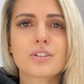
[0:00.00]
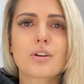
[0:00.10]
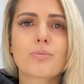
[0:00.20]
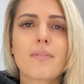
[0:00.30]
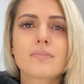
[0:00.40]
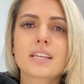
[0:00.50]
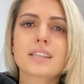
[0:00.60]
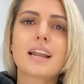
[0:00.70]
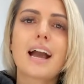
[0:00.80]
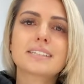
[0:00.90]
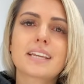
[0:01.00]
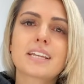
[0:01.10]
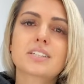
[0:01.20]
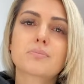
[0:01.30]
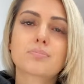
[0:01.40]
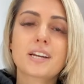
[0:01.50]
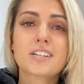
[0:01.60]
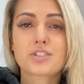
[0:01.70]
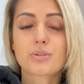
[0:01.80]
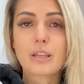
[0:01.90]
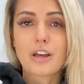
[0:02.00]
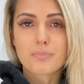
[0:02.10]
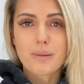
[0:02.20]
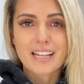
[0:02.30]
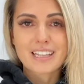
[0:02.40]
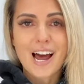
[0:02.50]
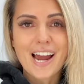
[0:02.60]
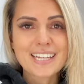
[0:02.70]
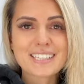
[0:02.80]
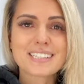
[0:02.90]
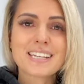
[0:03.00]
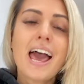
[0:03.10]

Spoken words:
You know, one thing that I teach and preach to a lot of my clients